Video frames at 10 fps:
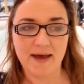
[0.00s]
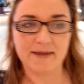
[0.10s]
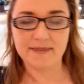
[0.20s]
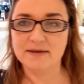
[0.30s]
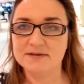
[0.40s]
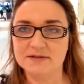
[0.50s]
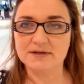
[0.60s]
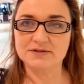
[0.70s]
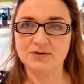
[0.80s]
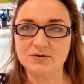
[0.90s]
And this
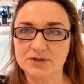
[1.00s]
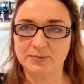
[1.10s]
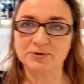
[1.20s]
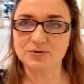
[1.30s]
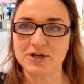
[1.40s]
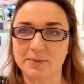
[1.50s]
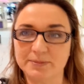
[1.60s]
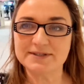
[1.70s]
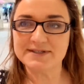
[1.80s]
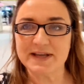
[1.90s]
size goes up to
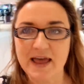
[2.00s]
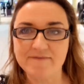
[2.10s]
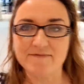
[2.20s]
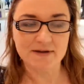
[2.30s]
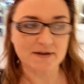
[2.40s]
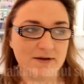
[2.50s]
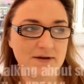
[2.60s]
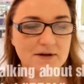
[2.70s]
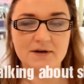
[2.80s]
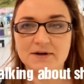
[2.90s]
number 7.
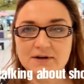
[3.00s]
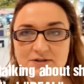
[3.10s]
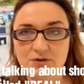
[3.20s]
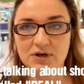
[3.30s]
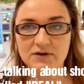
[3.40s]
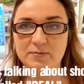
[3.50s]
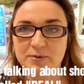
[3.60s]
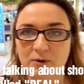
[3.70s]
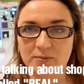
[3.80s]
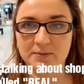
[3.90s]
So we have a
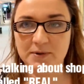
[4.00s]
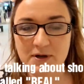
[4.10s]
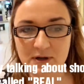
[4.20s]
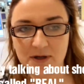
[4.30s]
problem.